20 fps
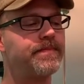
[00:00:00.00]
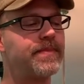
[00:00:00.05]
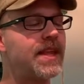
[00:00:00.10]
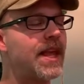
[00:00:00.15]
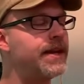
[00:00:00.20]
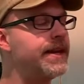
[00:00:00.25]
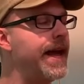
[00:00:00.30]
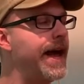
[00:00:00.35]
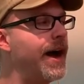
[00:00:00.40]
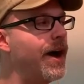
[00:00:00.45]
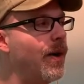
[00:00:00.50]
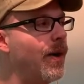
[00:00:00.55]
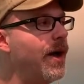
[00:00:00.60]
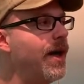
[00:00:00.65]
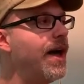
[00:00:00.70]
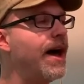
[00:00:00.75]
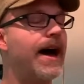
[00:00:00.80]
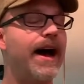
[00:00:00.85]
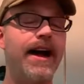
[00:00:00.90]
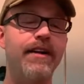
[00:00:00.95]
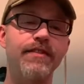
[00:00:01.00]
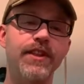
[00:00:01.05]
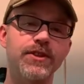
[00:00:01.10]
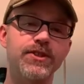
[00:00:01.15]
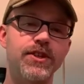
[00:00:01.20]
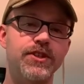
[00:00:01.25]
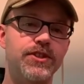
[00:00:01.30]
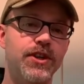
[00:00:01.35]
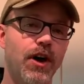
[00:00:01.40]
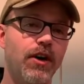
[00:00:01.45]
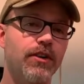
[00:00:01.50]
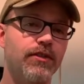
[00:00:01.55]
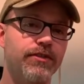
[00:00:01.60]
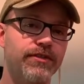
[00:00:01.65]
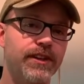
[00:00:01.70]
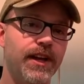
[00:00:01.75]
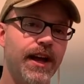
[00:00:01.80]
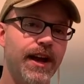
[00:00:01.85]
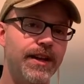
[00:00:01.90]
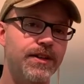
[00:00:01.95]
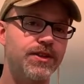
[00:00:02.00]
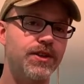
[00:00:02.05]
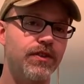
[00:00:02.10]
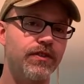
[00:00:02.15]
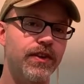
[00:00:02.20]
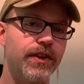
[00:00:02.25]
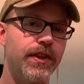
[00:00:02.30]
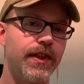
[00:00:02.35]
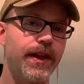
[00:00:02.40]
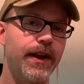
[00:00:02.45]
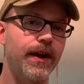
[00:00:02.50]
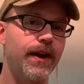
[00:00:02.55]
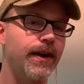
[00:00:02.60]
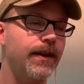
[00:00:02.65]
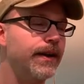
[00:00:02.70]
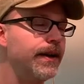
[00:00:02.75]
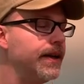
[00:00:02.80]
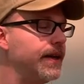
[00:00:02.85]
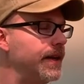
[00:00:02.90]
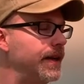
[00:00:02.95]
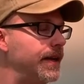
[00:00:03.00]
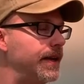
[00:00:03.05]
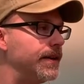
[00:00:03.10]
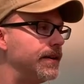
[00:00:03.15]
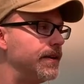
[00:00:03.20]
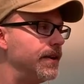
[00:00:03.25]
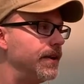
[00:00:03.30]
Now, I have those adult flies over there in